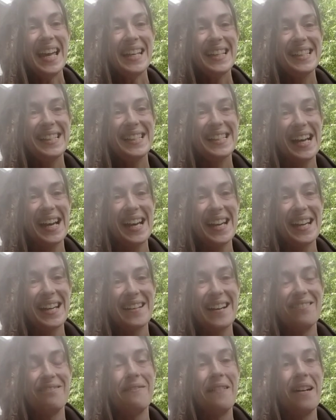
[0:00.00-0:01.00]

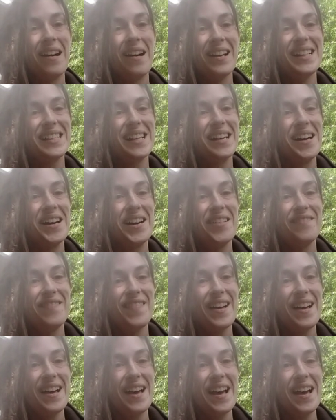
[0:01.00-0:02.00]
So what are
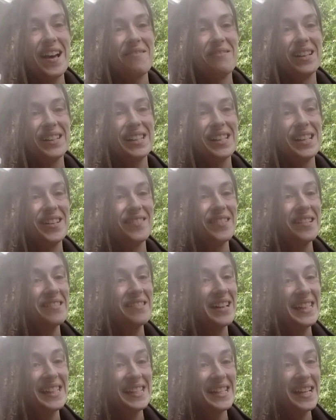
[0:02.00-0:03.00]
the
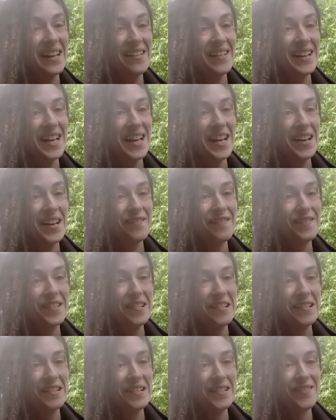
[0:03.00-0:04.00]
criteria
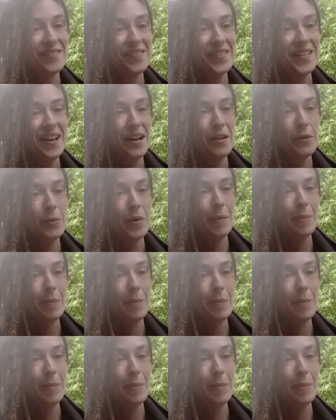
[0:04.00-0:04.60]
for the One